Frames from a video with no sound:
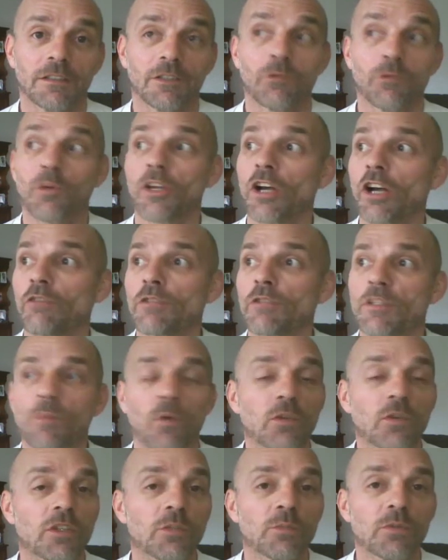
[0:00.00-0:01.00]
We are
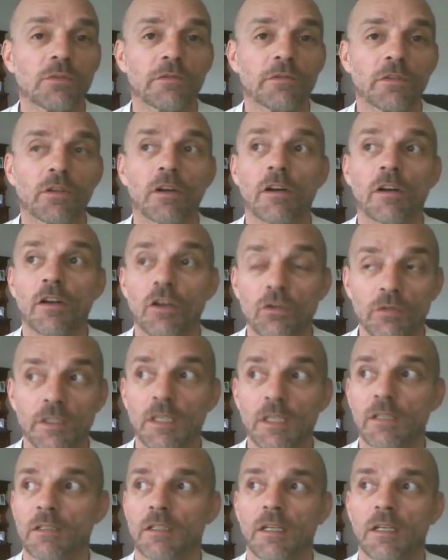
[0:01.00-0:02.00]
responsible for our own
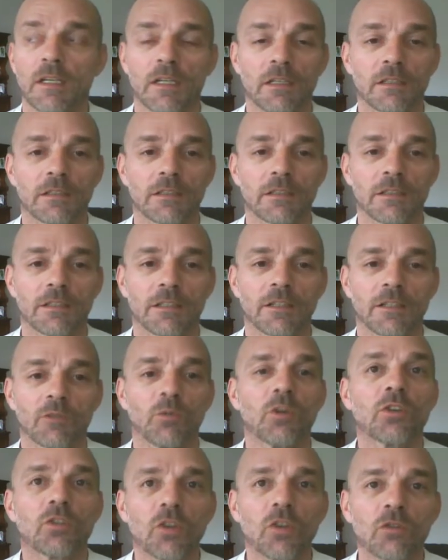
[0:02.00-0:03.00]
destiny. We're
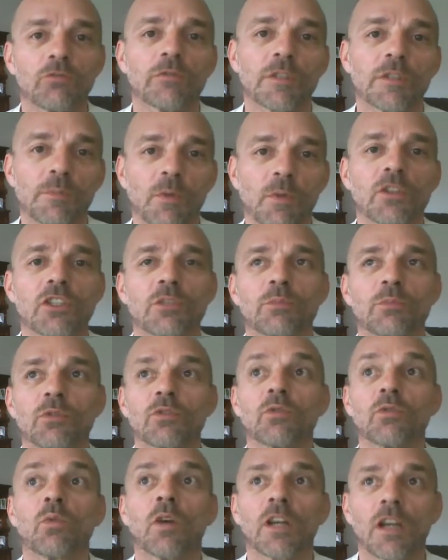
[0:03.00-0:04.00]
not responsible
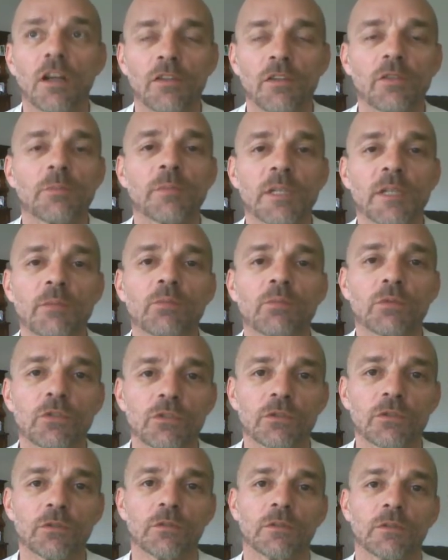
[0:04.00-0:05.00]
for what other people
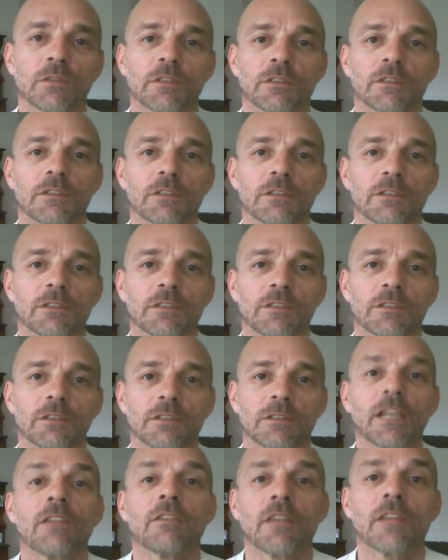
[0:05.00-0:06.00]
do
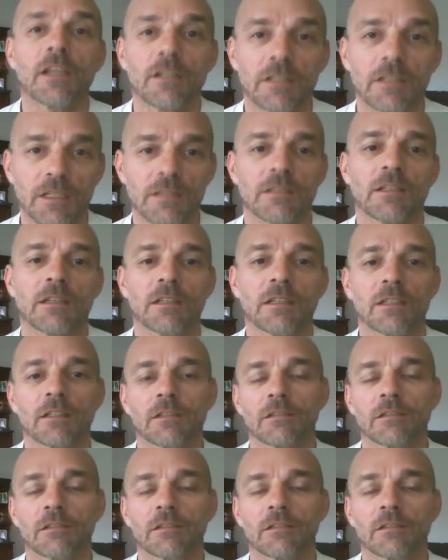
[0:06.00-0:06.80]
in their destiny.